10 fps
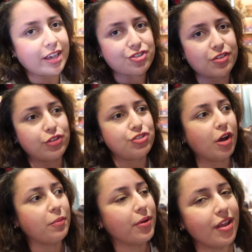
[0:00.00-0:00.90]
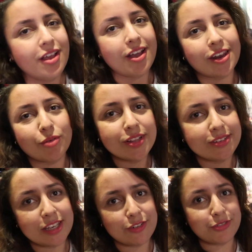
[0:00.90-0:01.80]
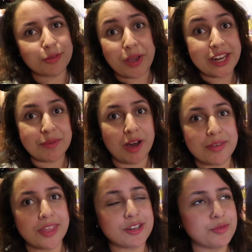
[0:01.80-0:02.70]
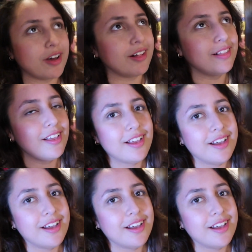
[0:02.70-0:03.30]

section of the shop. And I went to see if the painting might be there as well.